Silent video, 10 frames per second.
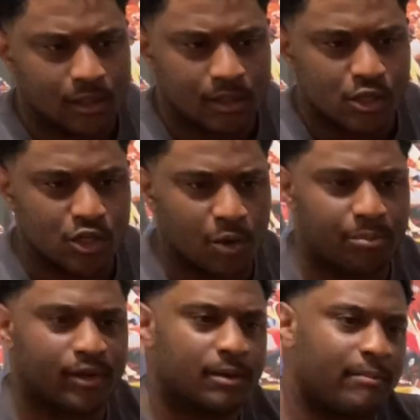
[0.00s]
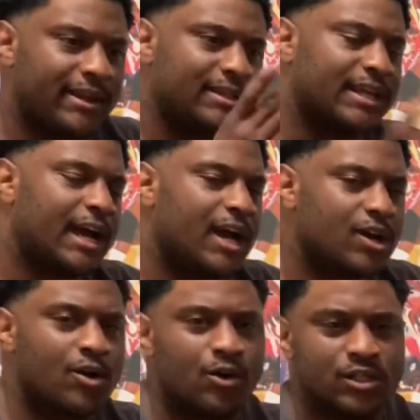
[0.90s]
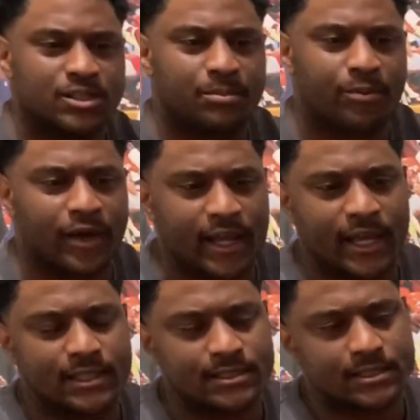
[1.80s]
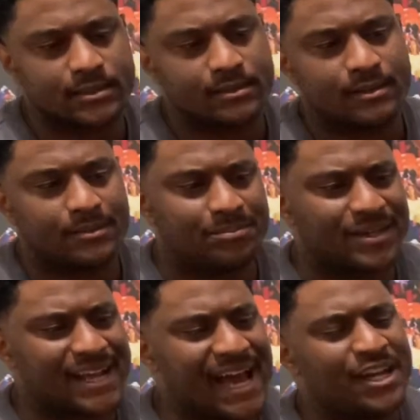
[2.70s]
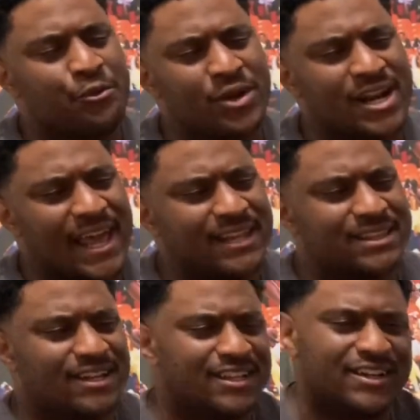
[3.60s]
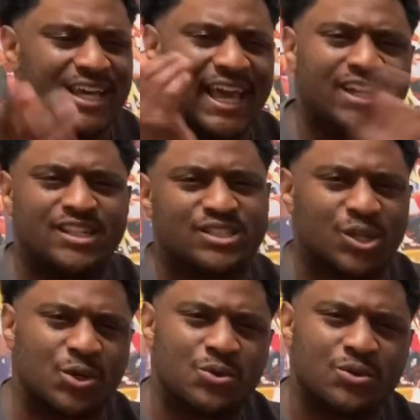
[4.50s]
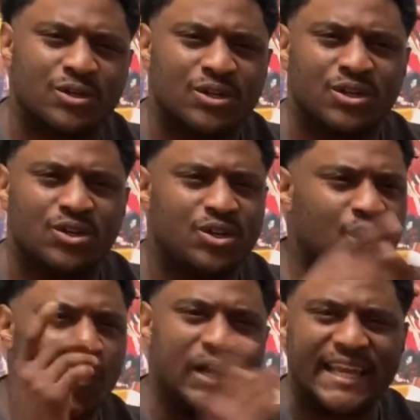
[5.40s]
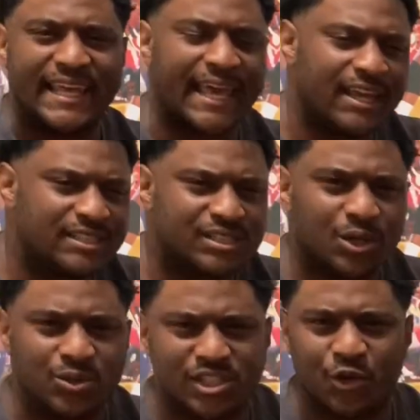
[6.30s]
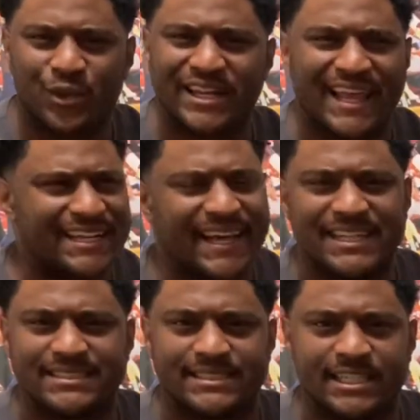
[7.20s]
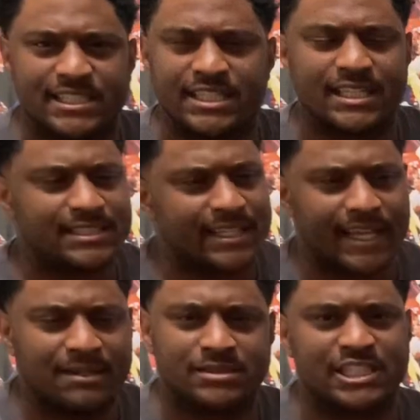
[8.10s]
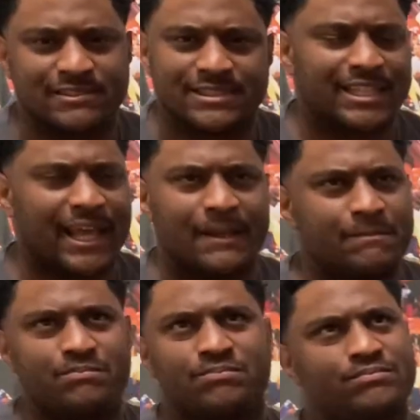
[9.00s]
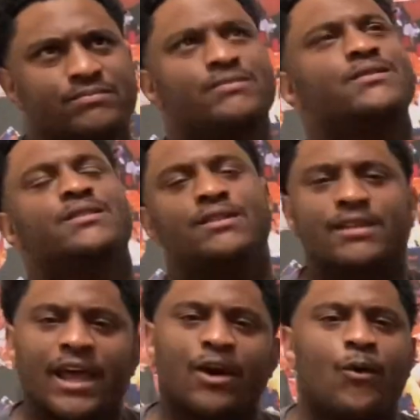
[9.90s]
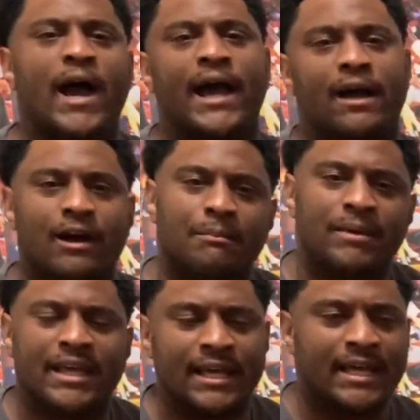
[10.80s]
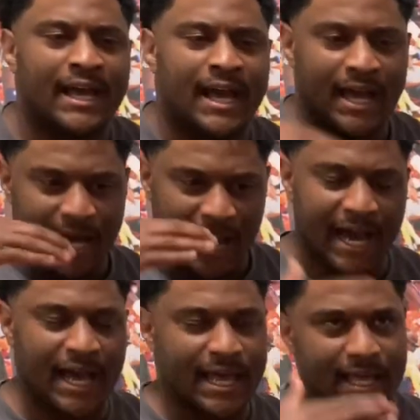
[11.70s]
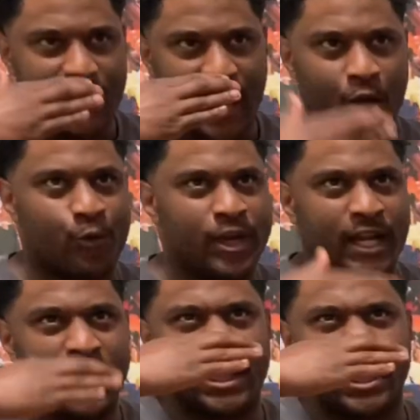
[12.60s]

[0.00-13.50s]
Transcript: you know, bringing back the Concords, the Breads, but I didn't really like the little 82, you know, went like 82s and then went like 96 shits. Like, them shits was like, like, wow. I mean, I, I really